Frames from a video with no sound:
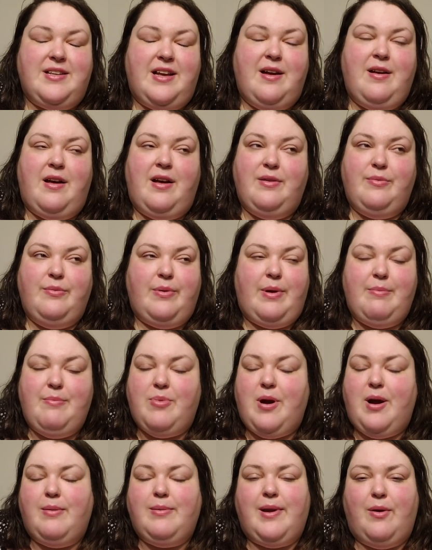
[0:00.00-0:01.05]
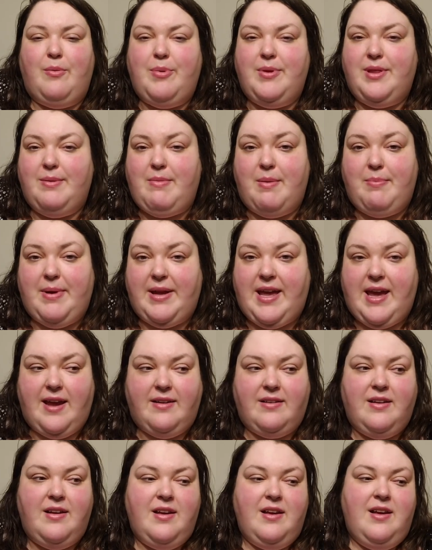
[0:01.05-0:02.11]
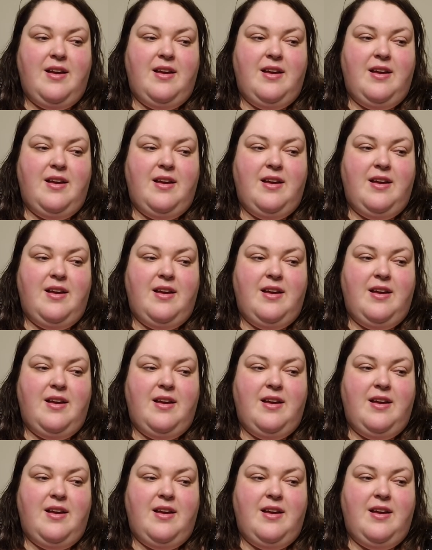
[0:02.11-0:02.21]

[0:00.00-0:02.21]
I, I'll, I'll probably open them up again.